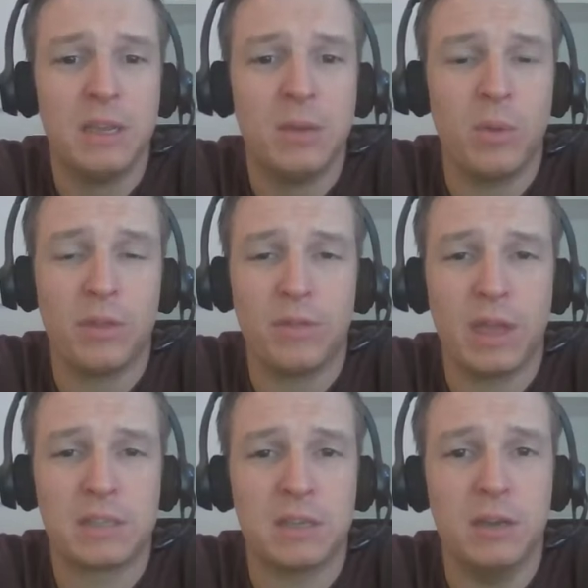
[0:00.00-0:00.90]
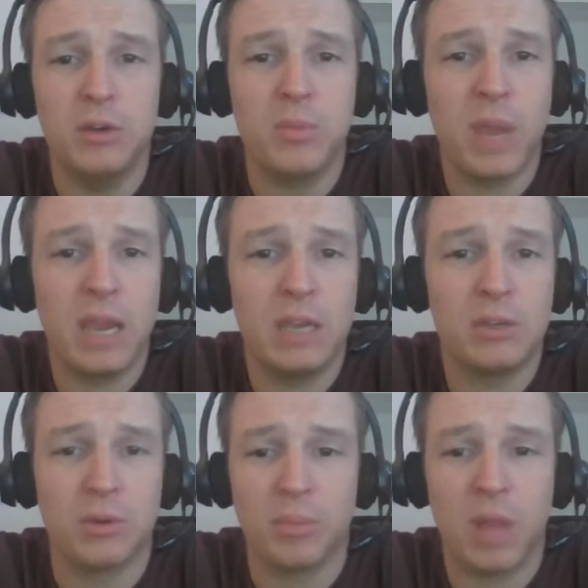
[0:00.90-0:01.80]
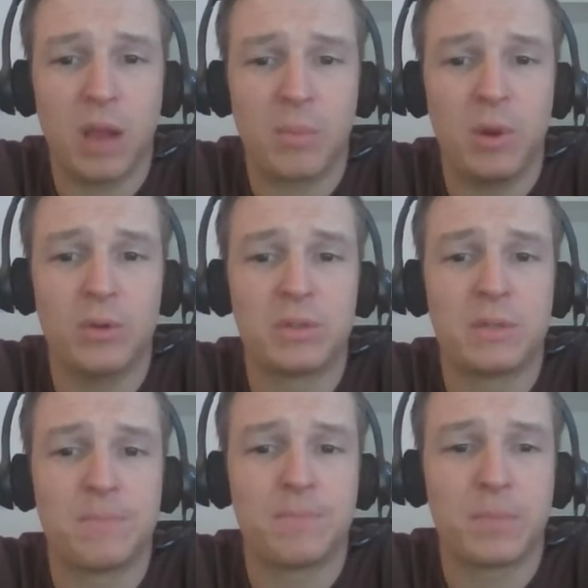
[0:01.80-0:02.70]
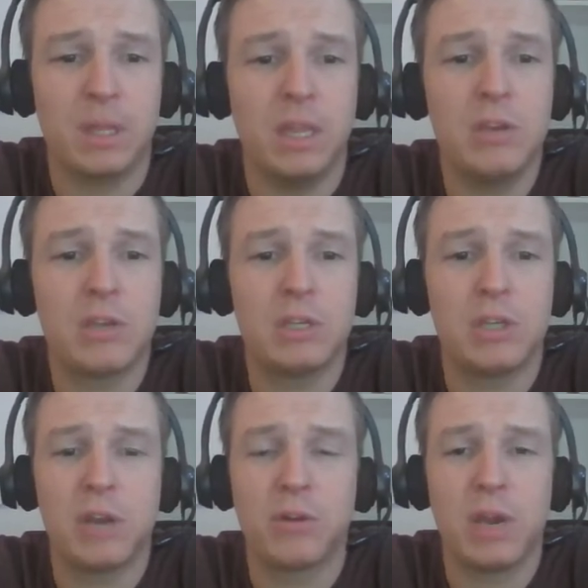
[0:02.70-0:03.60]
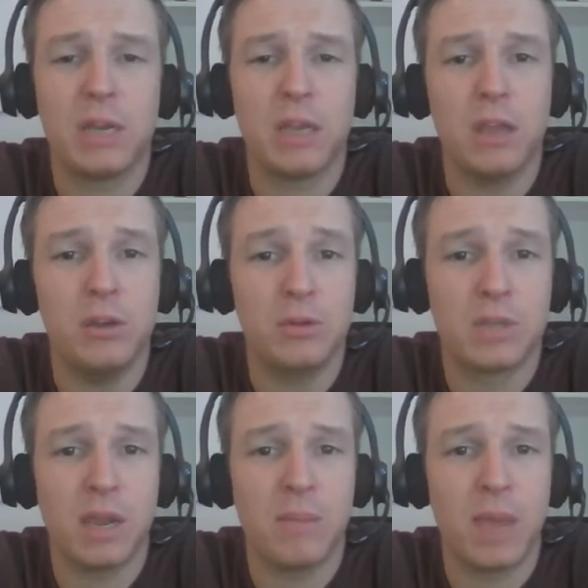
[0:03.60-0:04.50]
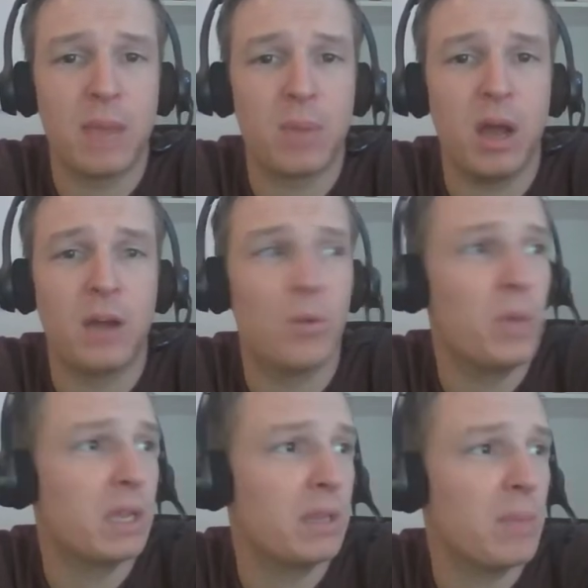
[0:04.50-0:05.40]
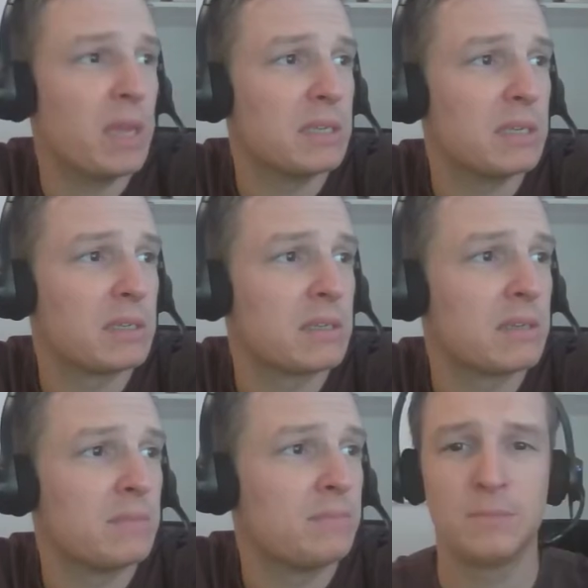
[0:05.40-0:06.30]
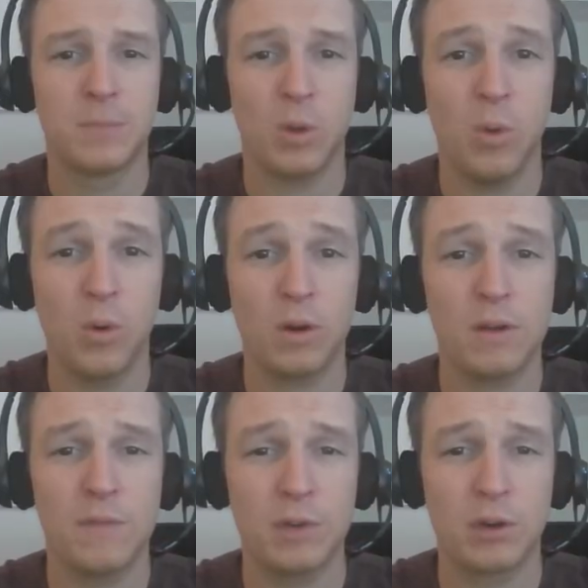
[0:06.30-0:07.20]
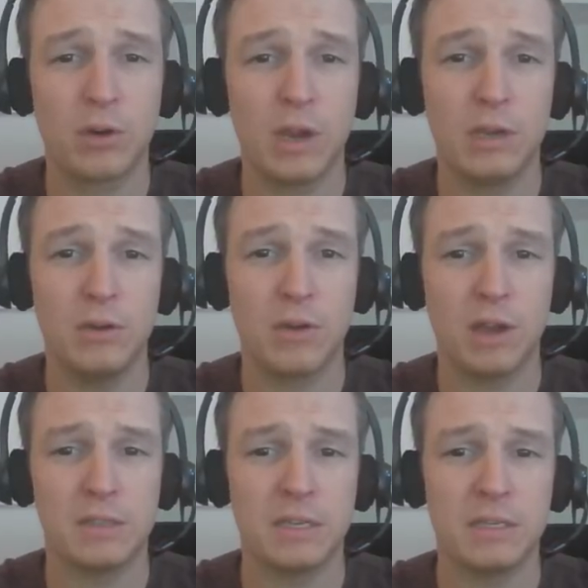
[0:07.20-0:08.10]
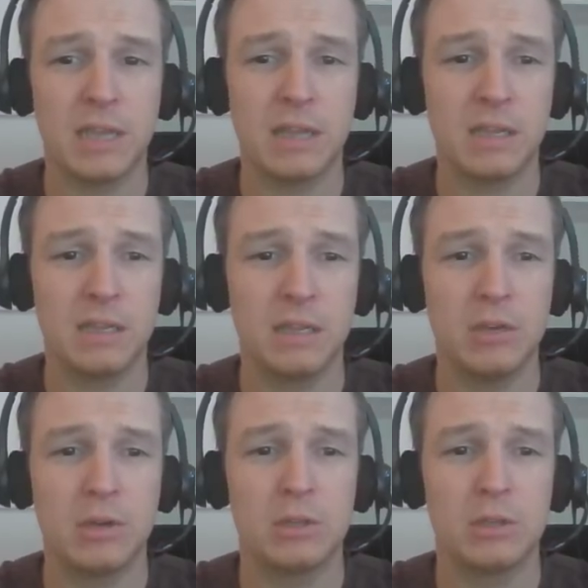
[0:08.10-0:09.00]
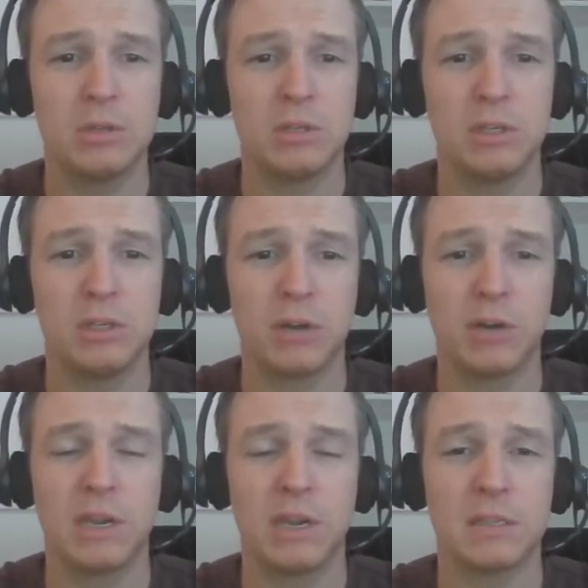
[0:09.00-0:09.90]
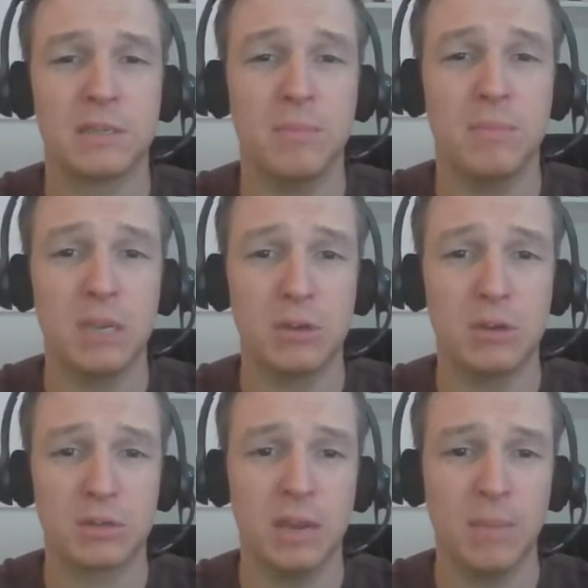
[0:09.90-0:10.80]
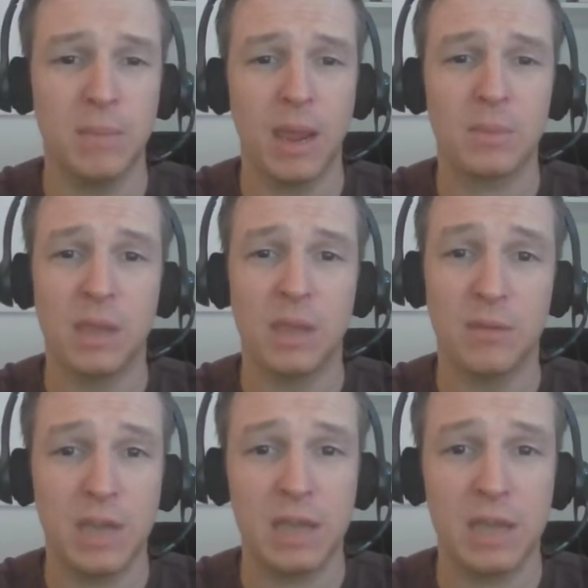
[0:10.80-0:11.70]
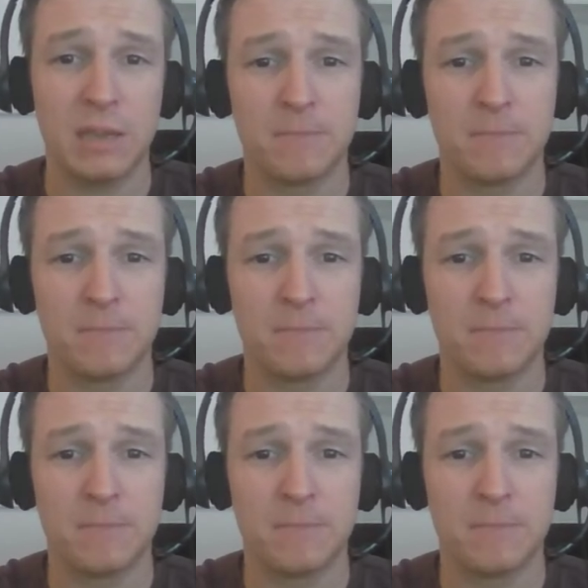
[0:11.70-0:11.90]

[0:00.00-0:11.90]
whether that's a new page or blog posts, then you can generate a new sitemap on a weekly basis. Or if you're creating new content daily, then you can choose to generate and submit your sitemap every day.